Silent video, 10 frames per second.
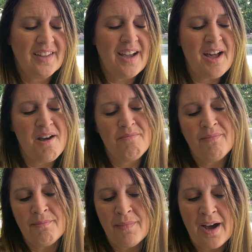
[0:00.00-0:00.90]
"Ah,
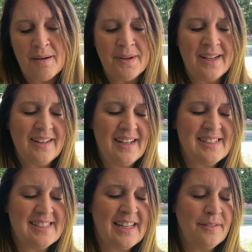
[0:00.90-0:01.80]
Mama," I
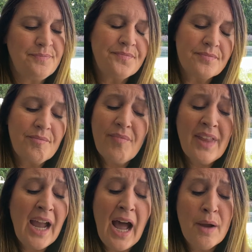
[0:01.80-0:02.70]
said,
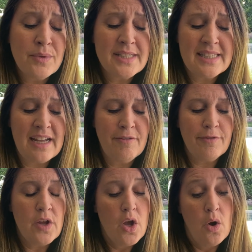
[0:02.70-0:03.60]
"I was safe.
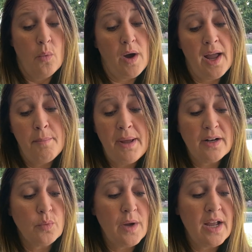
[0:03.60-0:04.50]
Why, I
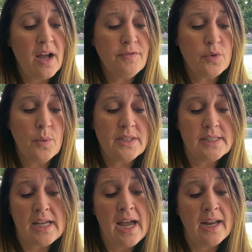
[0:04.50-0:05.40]
backed way off to one
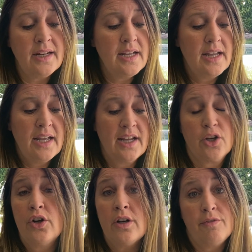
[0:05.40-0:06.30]
side. It
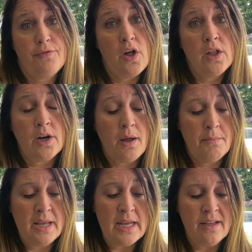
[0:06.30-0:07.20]
couldn't have fallen
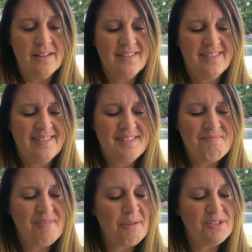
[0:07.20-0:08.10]
on me."
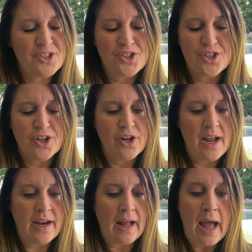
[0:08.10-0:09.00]
Mama just shook her
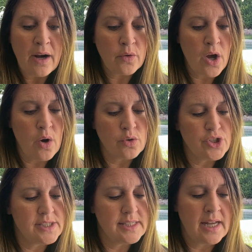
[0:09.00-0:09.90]
head. "I don't know,"
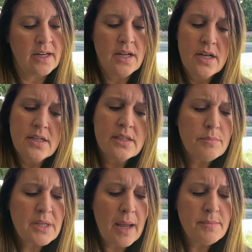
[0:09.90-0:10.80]
she said.
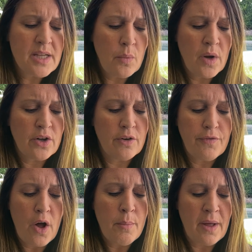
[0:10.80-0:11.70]
"Sometimes I wonder
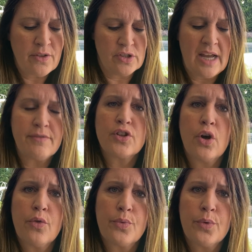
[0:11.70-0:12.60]
if all mothers have to
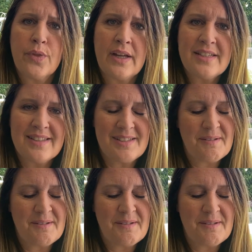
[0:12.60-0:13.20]
go through this."